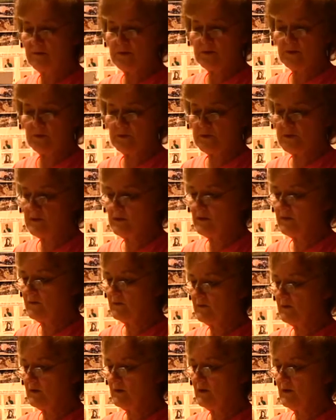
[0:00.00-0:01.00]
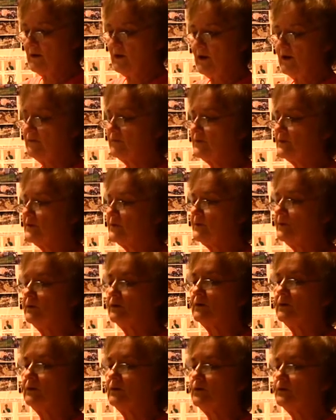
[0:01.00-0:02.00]
this was the year that Evansville
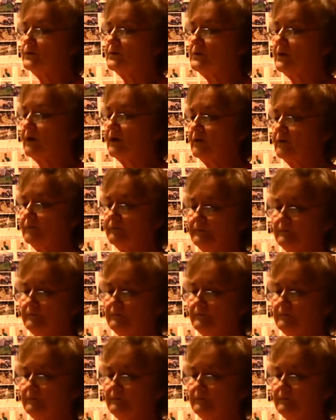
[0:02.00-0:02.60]
closed down.